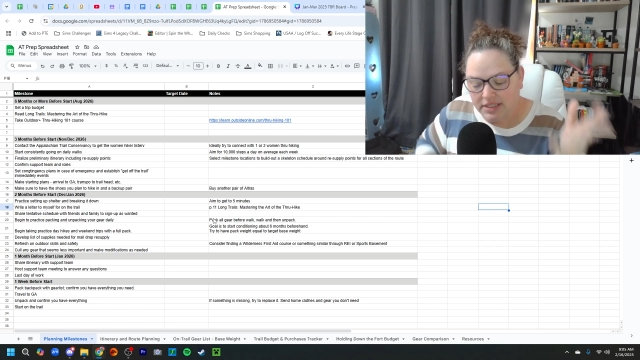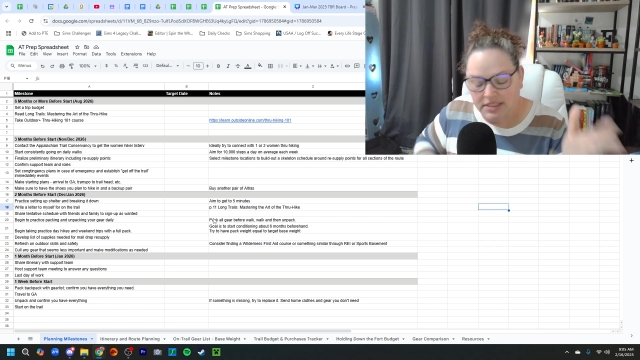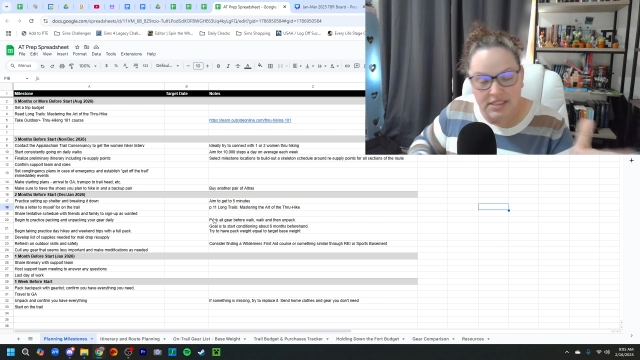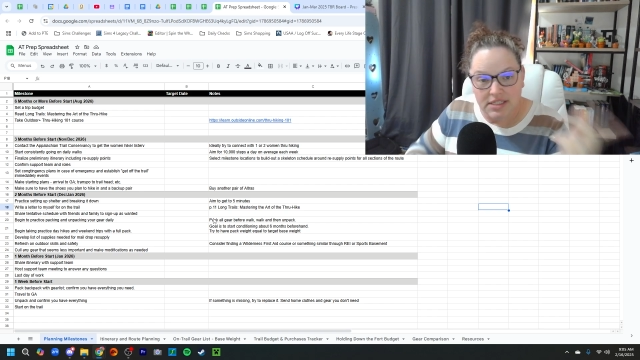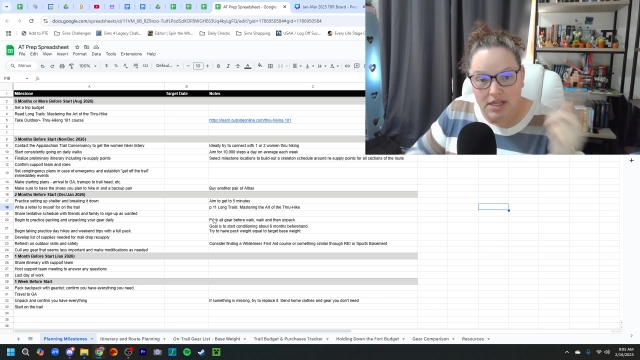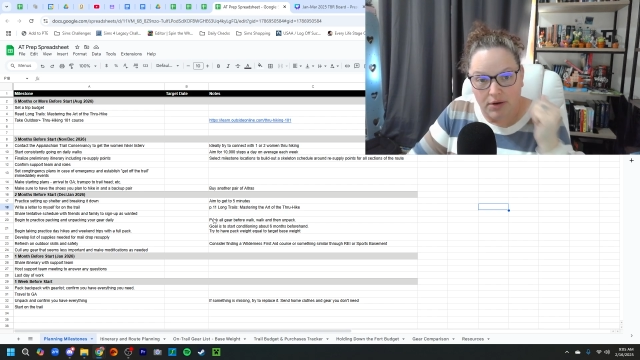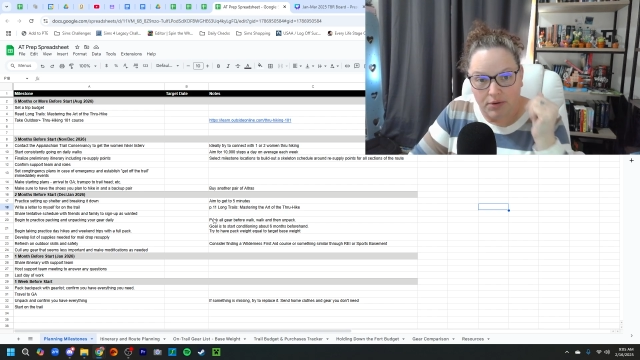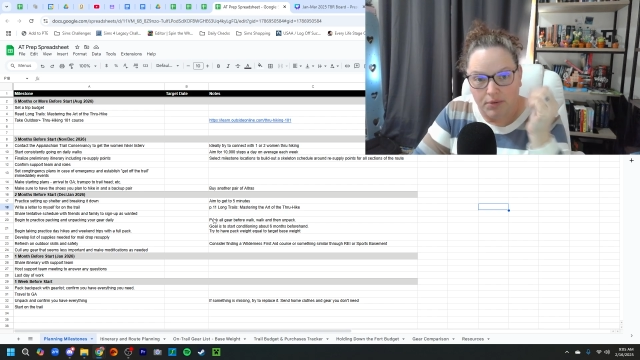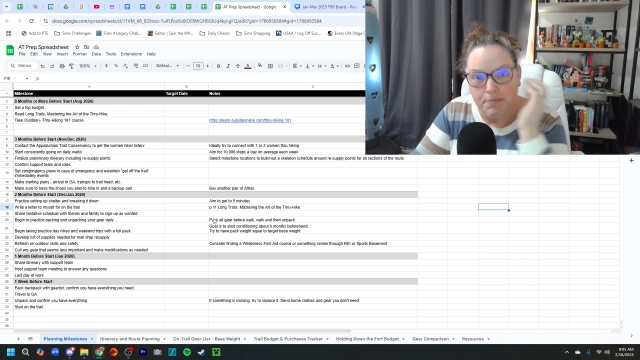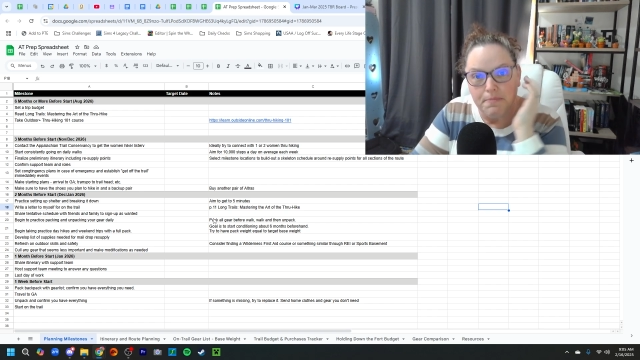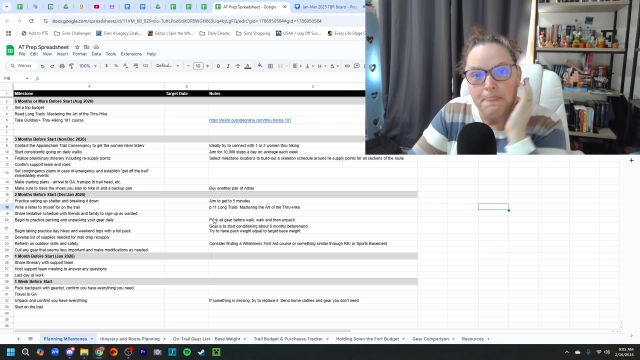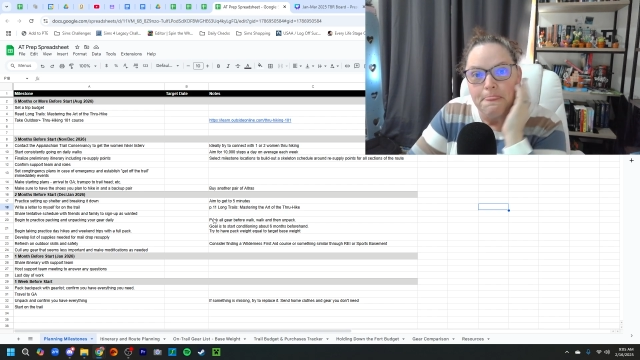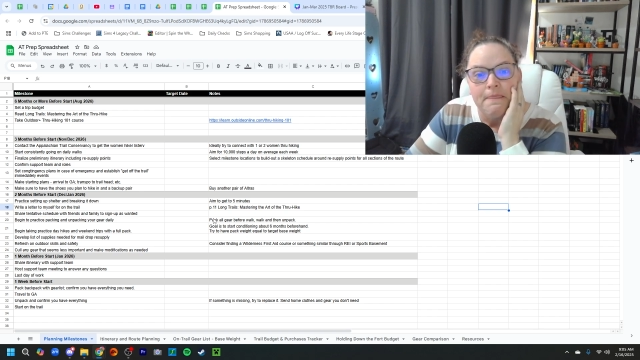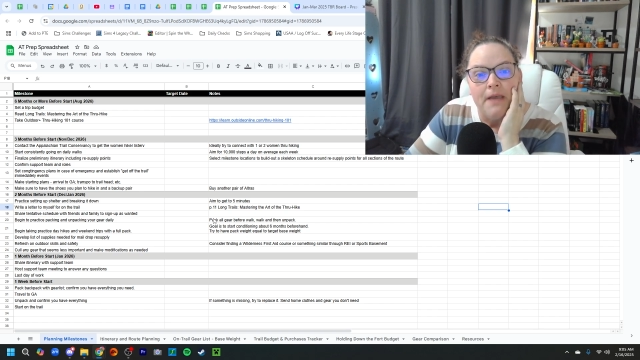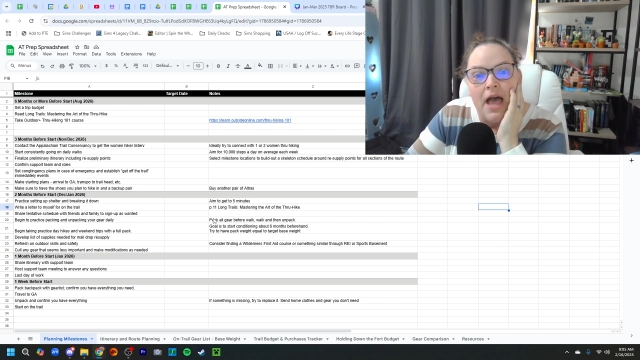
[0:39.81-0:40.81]
So
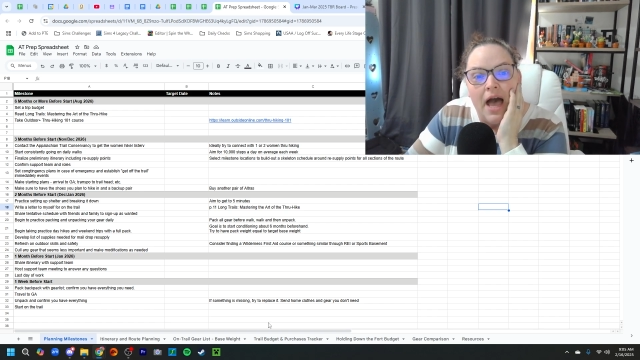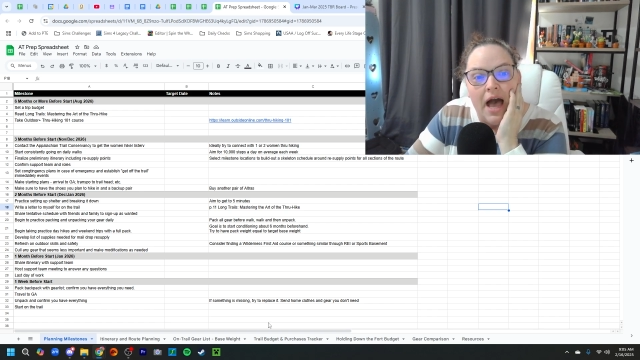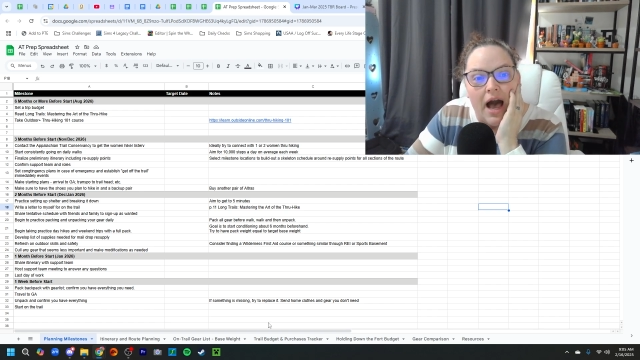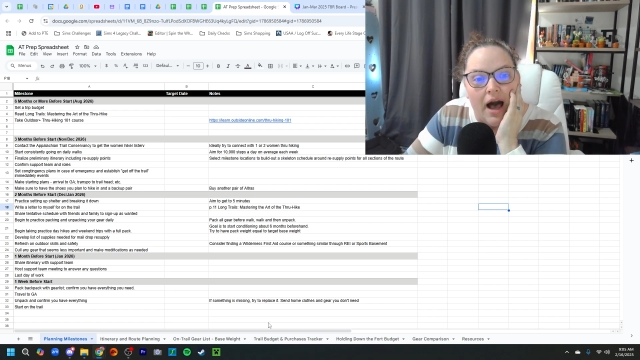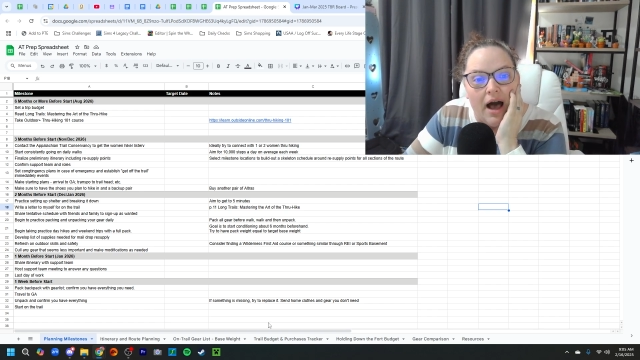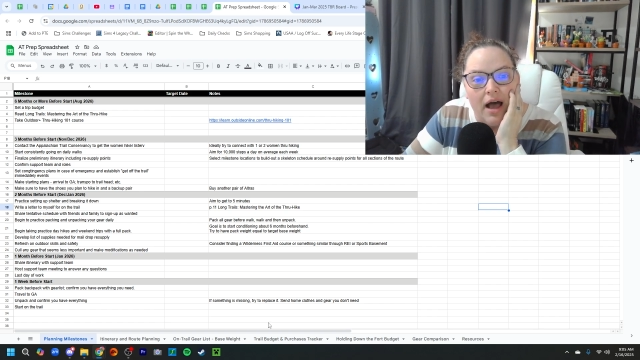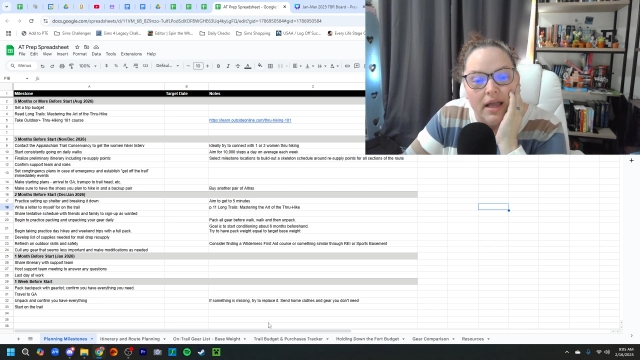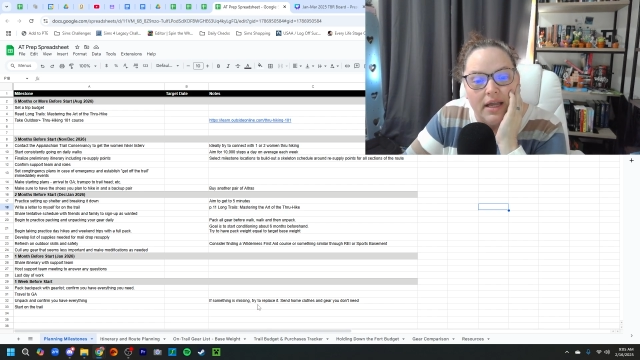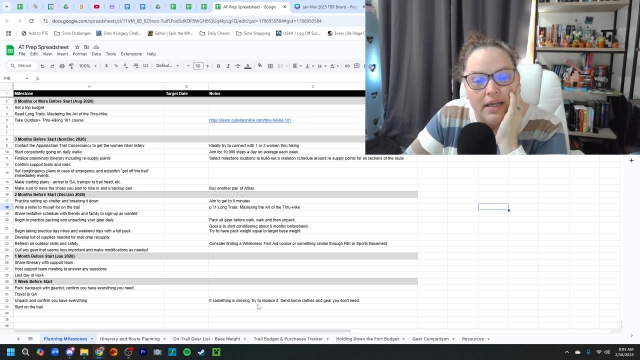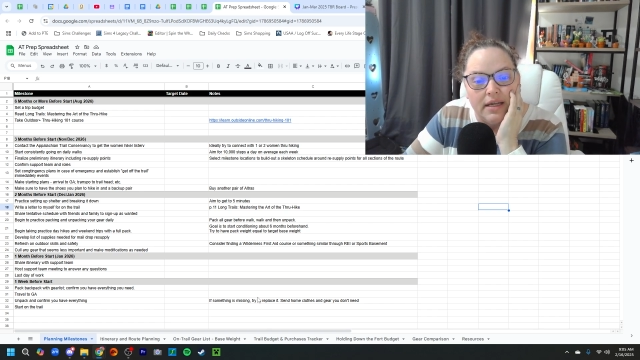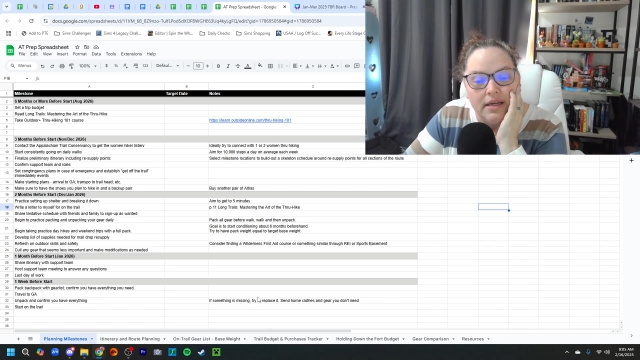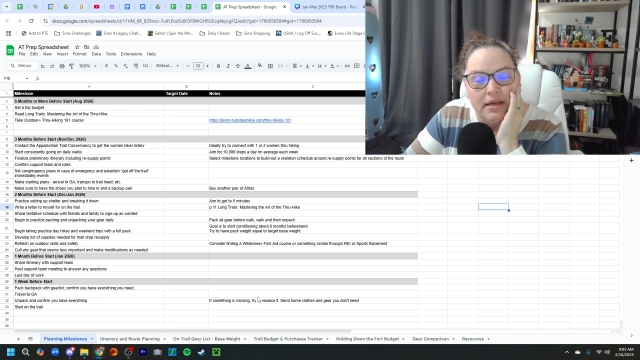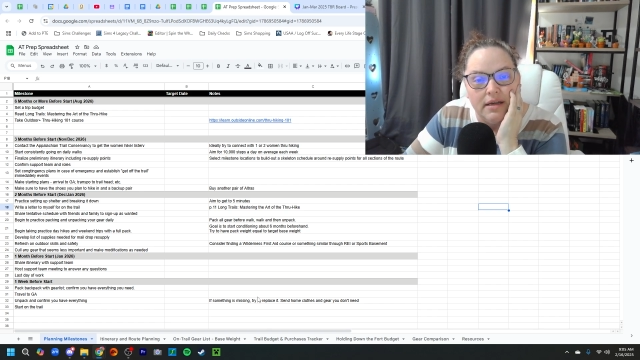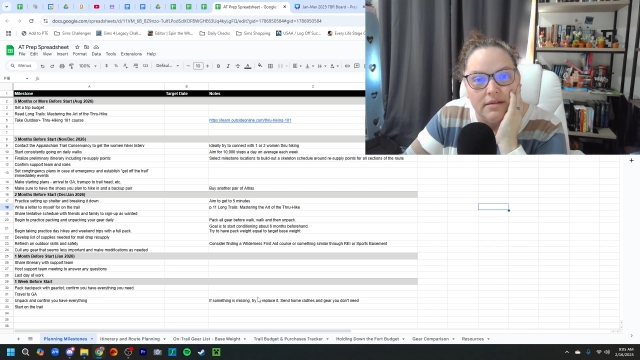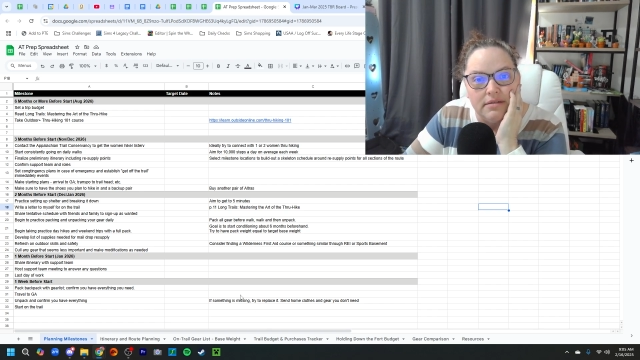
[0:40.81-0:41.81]
I